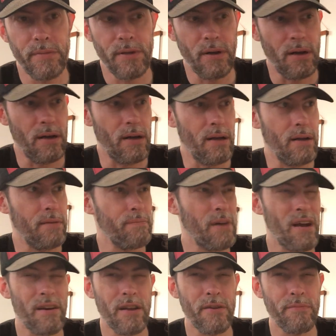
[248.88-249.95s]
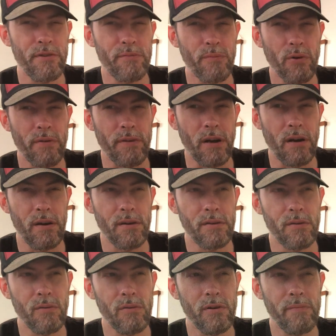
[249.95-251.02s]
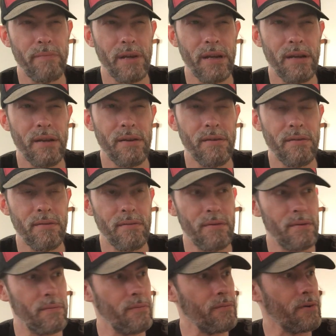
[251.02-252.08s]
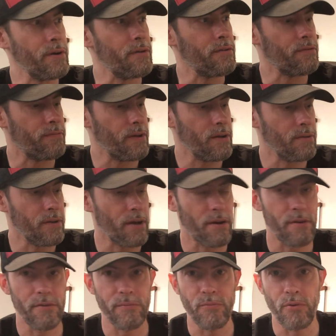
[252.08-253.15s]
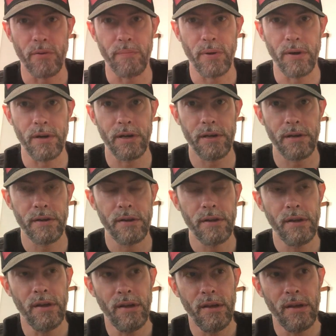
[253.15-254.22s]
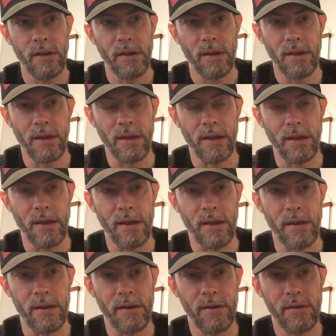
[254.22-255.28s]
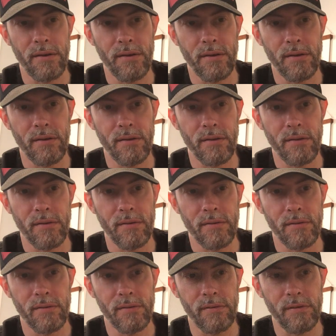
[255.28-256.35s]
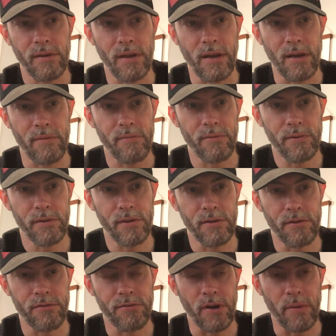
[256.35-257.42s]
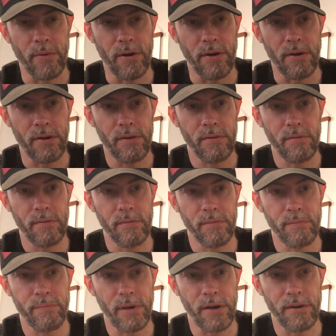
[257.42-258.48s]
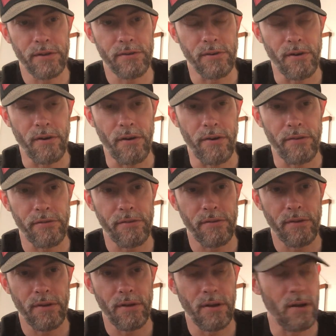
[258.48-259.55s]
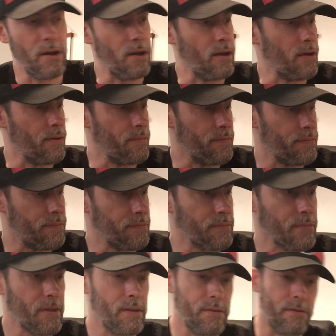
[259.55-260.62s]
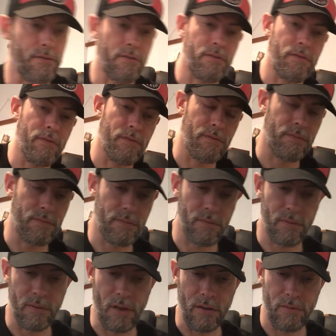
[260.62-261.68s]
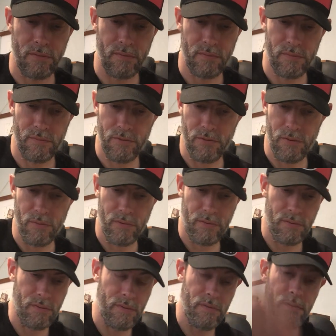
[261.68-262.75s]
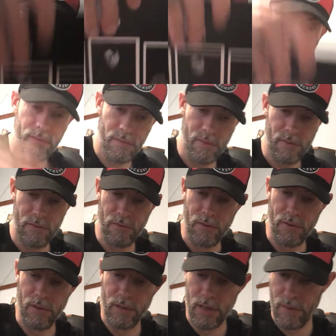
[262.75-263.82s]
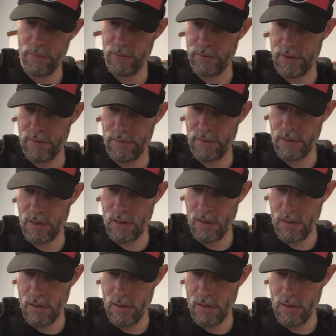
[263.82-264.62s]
Uh, Modern Enemy is more of a hardcore band, whereas Fatal Error is more punk. And yeah, really good drummer, better guitars, um, there's this, I'll show you what, show you the labels and everything.